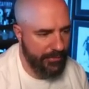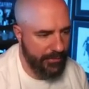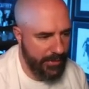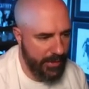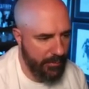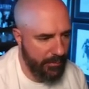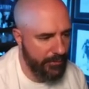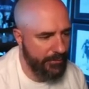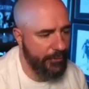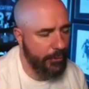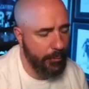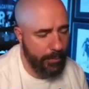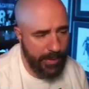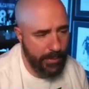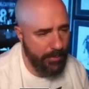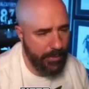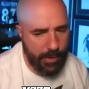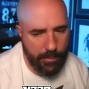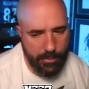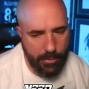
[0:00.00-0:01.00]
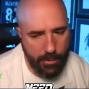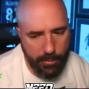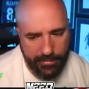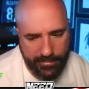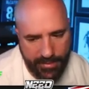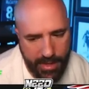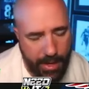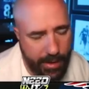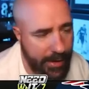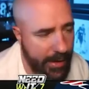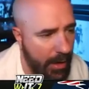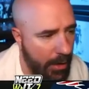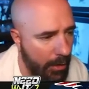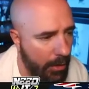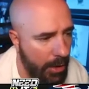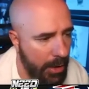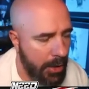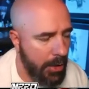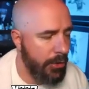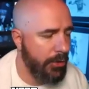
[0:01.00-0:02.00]
it was two people. They would always knock it out.
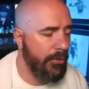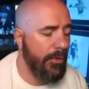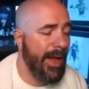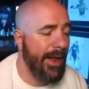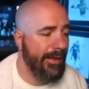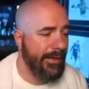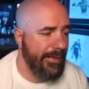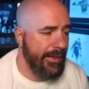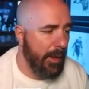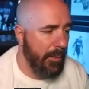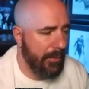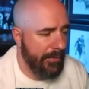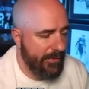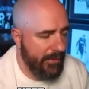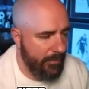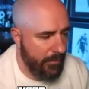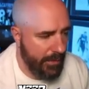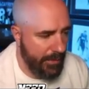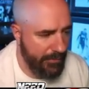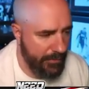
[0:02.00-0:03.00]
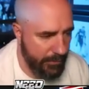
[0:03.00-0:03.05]
You had to double team red zone